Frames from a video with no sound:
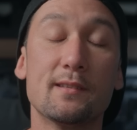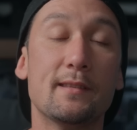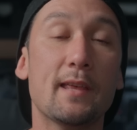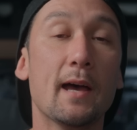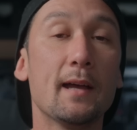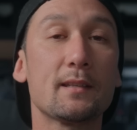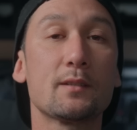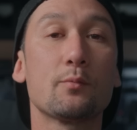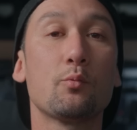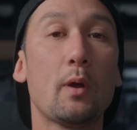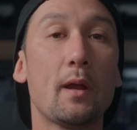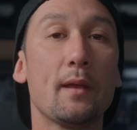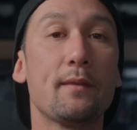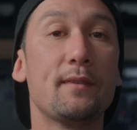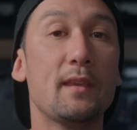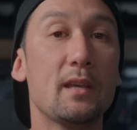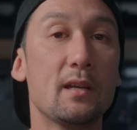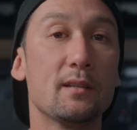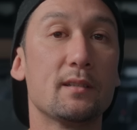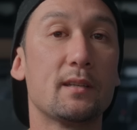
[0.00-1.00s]
that's where
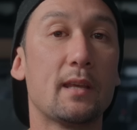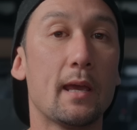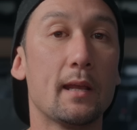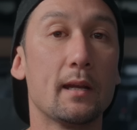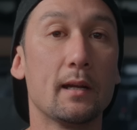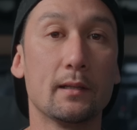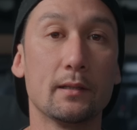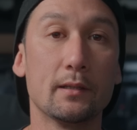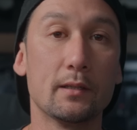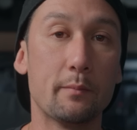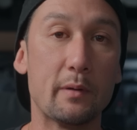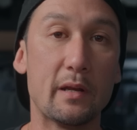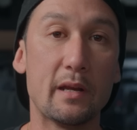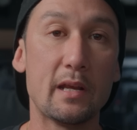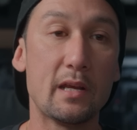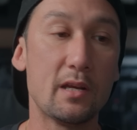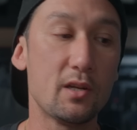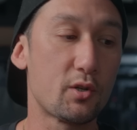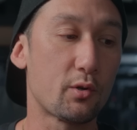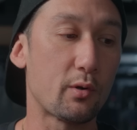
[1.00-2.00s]
things get a little
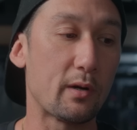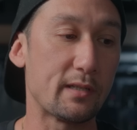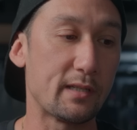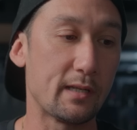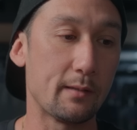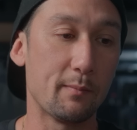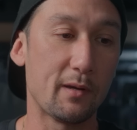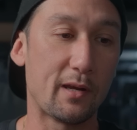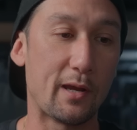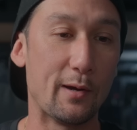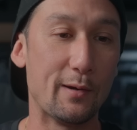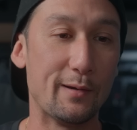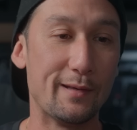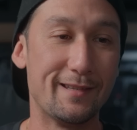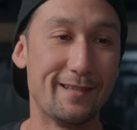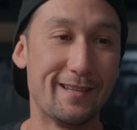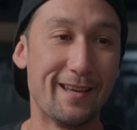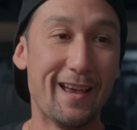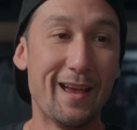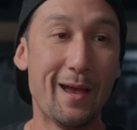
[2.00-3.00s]
bit interesting
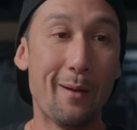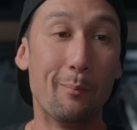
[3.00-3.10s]
because